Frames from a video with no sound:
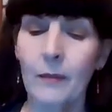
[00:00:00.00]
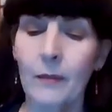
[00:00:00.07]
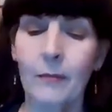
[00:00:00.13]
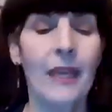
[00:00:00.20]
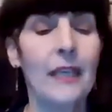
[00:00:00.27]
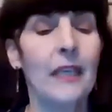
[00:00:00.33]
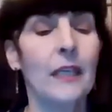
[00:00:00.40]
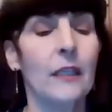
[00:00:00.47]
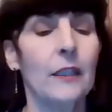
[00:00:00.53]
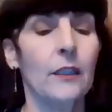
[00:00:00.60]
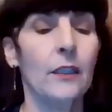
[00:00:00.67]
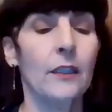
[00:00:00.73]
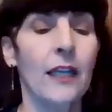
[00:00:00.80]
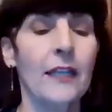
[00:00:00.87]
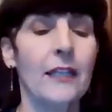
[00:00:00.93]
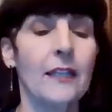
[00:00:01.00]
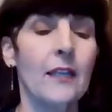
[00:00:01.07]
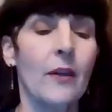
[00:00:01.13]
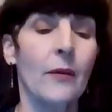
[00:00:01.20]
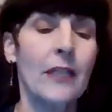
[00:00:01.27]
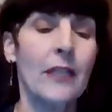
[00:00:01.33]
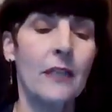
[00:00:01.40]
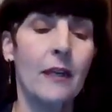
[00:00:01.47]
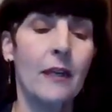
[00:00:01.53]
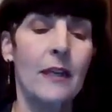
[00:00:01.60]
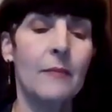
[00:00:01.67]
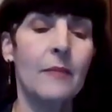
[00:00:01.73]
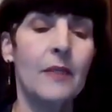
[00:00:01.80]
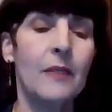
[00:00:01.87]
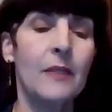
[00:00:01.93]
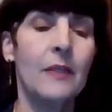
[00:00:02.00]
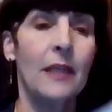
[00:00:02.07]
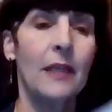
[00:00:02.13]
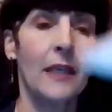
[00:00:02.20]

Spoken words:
Making it look like snowy times.